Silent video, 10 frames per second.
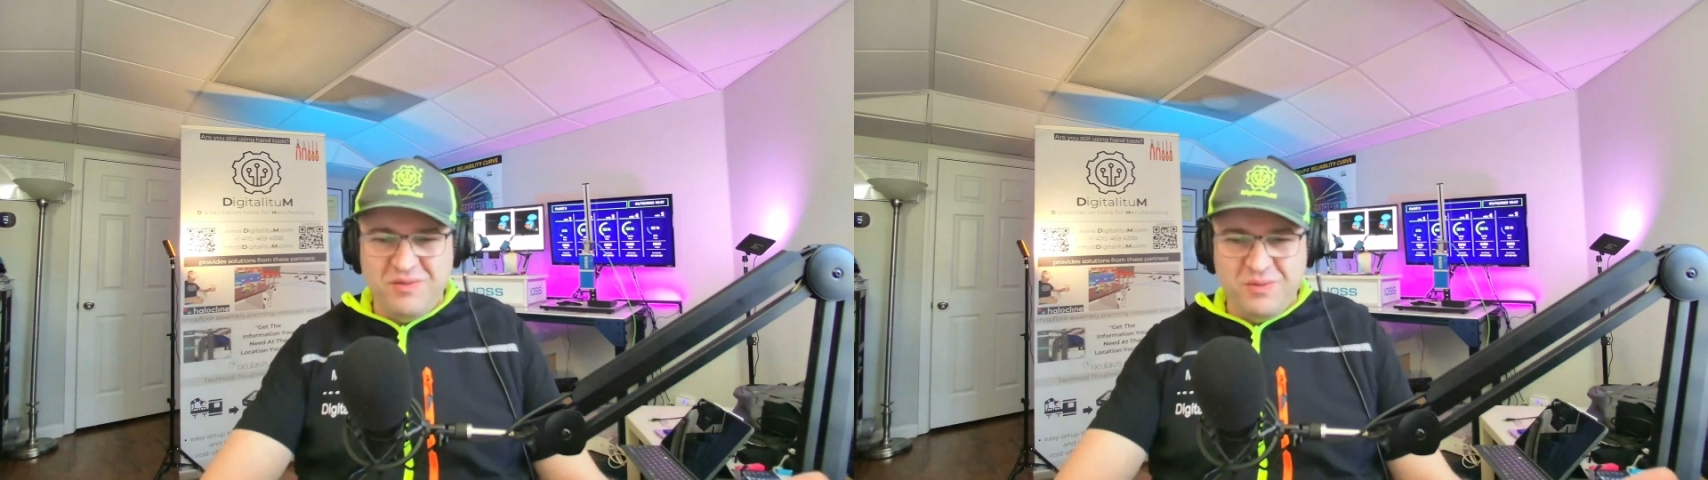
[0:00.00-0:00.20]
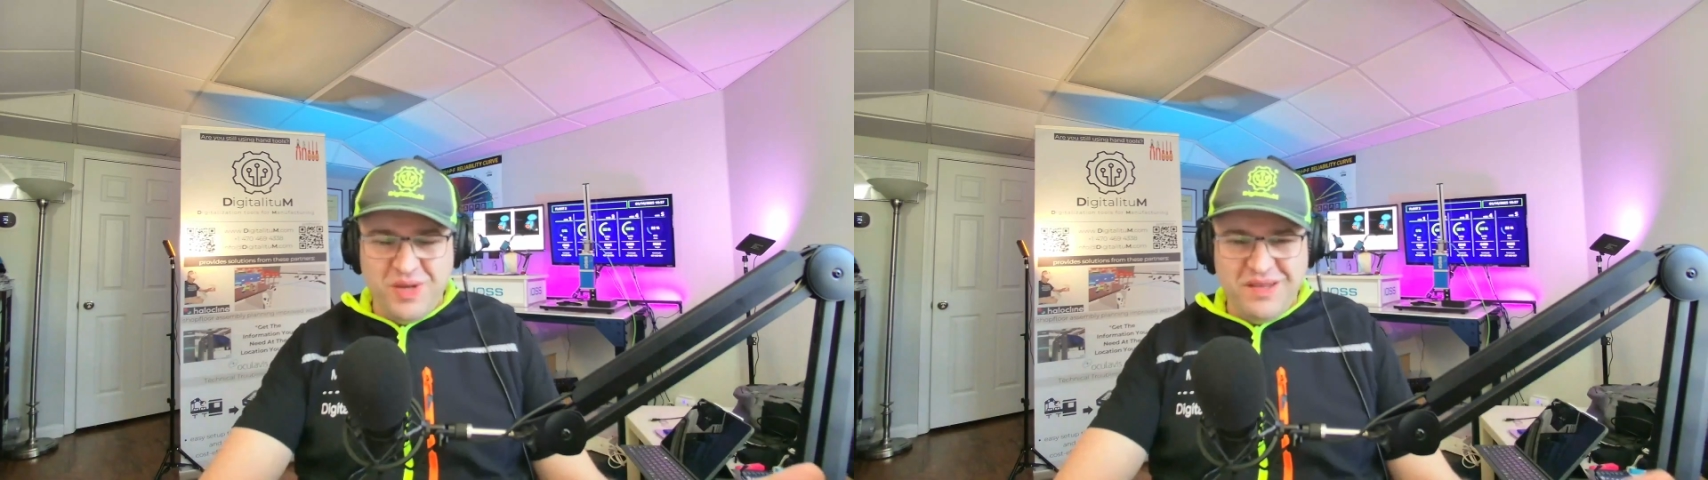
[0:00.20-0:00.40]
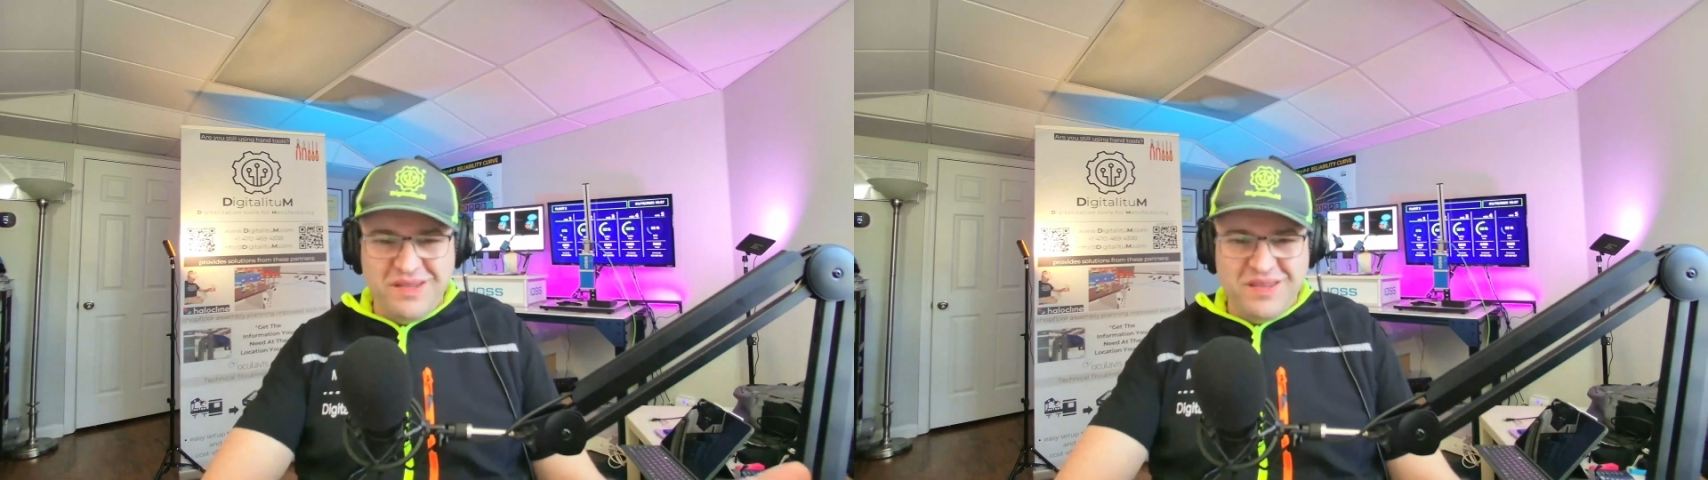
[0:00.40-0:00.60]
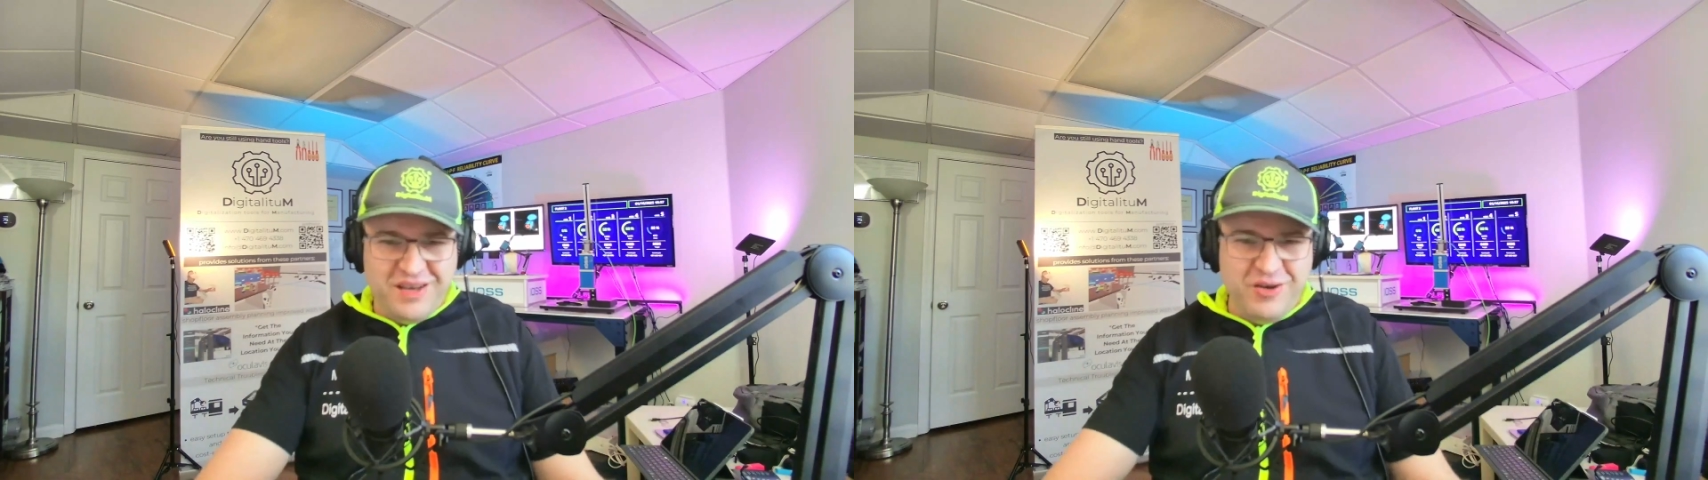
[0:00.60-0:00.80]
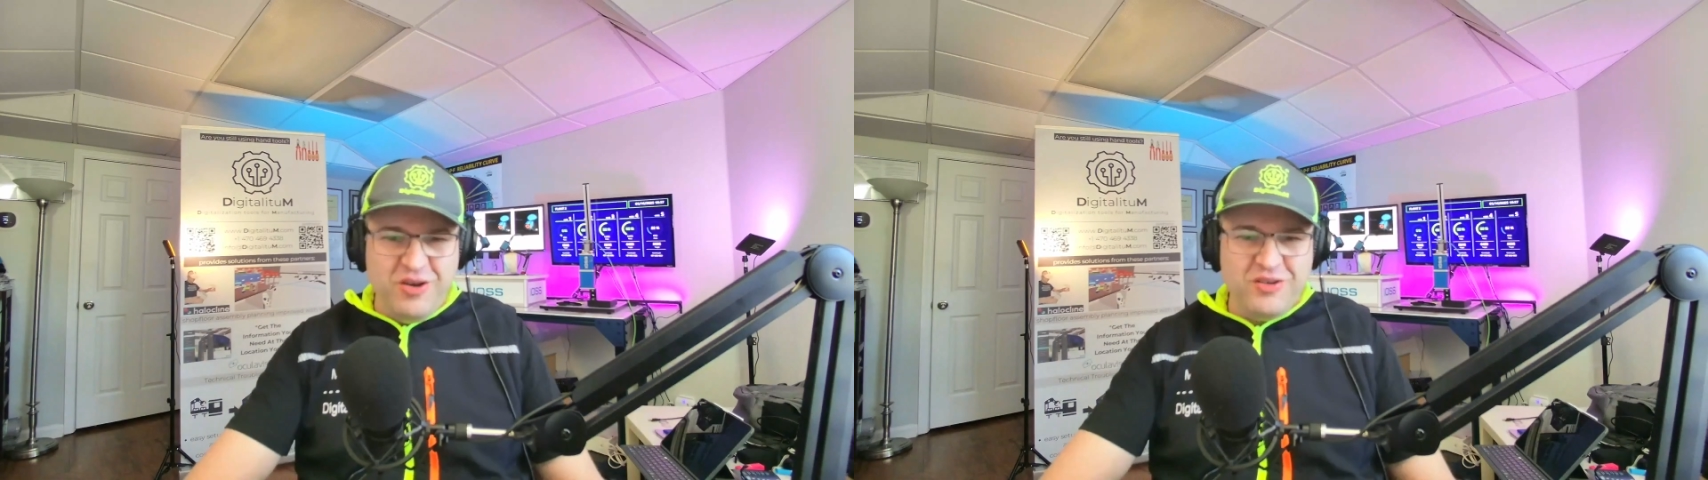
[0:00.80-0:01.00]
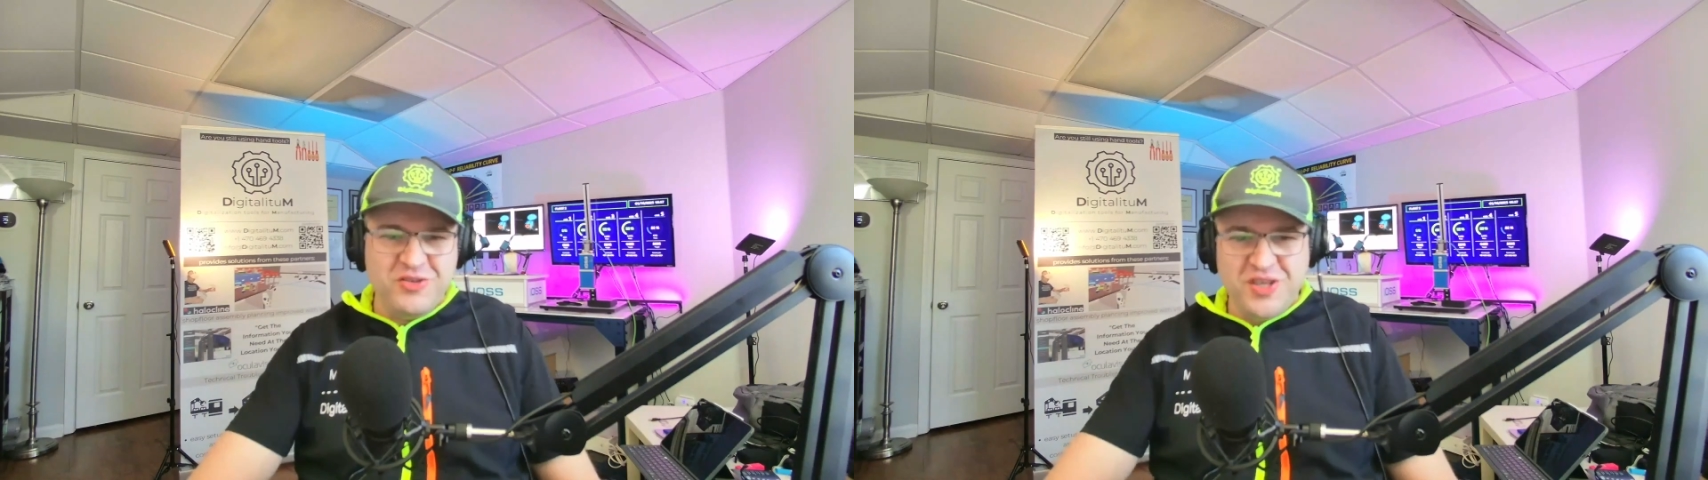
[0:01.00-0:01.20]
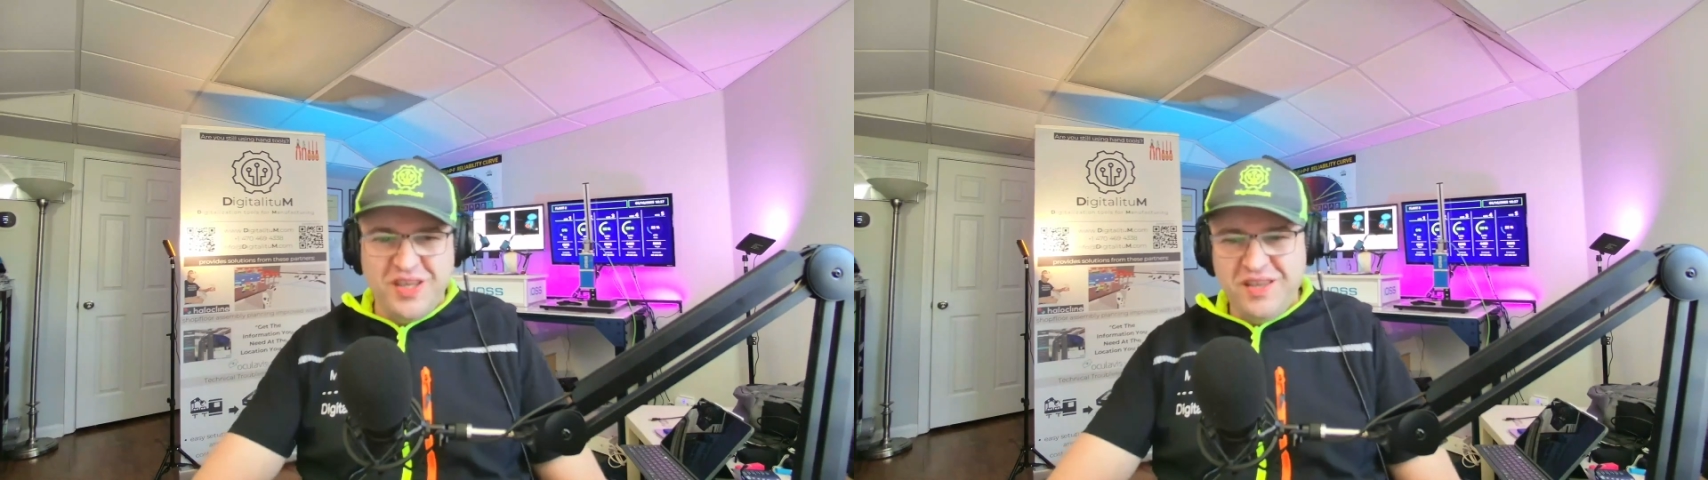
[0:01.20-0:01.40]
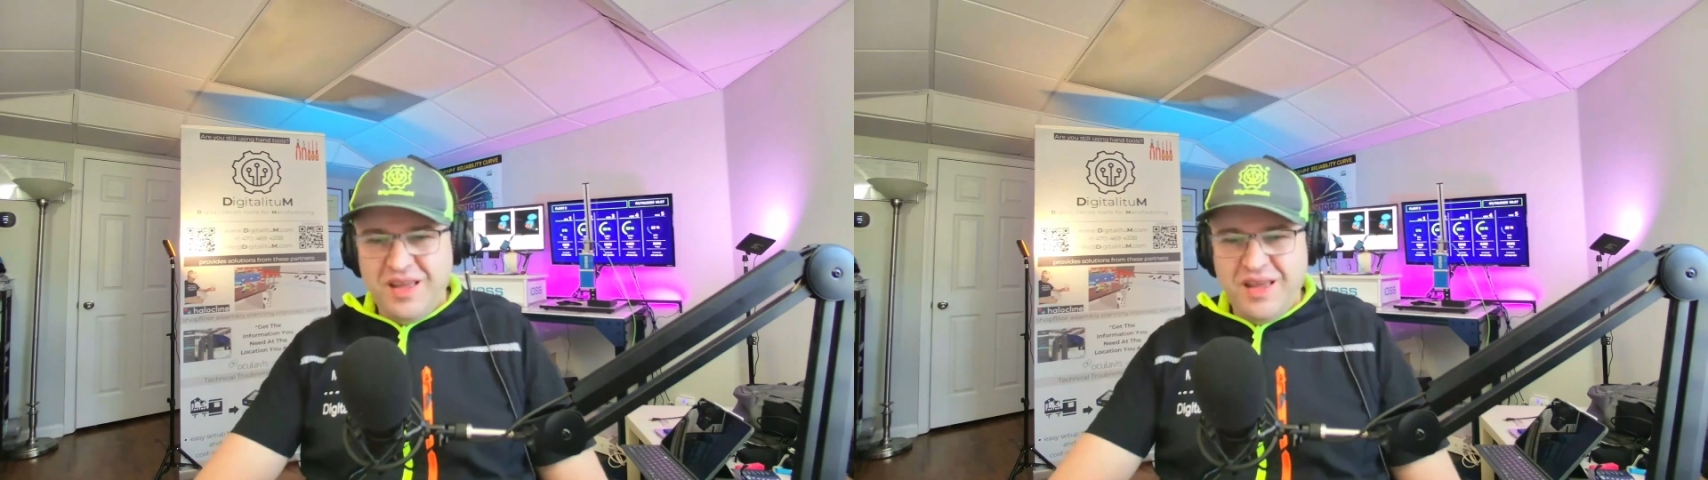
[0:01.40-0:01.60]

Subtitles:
with technology,